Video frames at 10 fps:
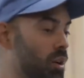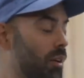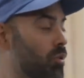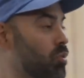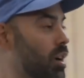
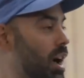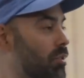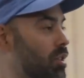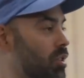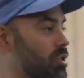whoever will
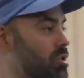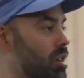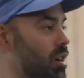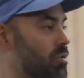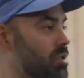have it on the
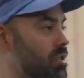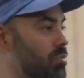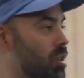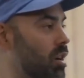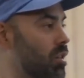shelves
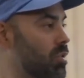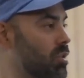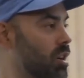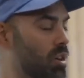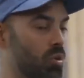
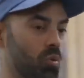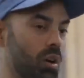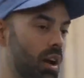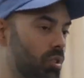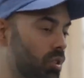tomorrow or
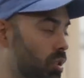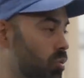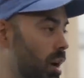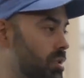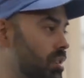will have it on their
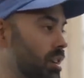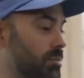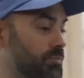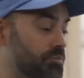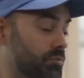
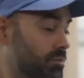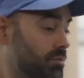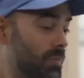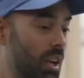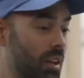website
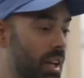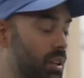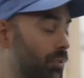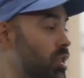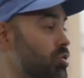and
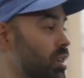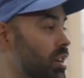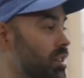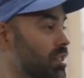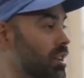that's
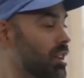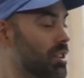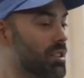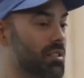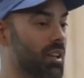frustrating
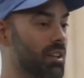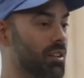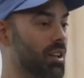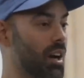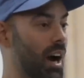because
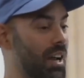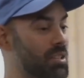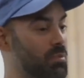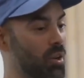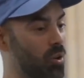like i
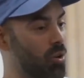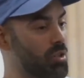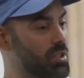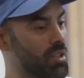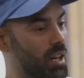spent
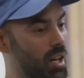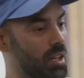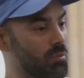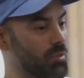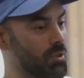all this
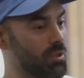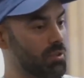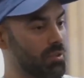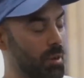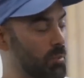time
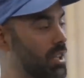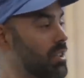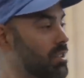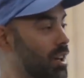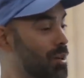not
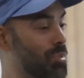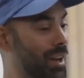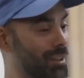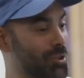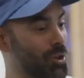me
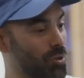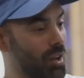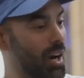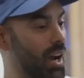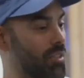but you
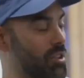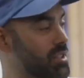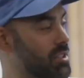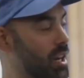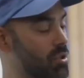know i the
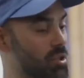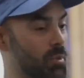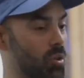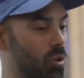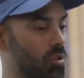designer
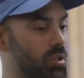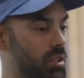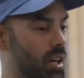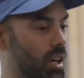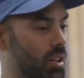spent all
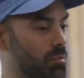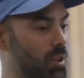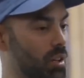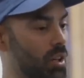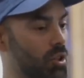this
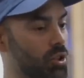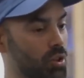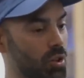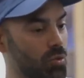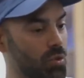time
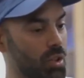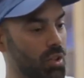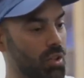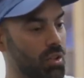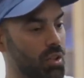you know
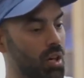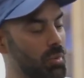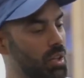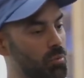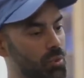
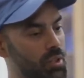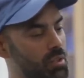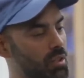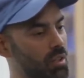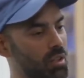coming up with this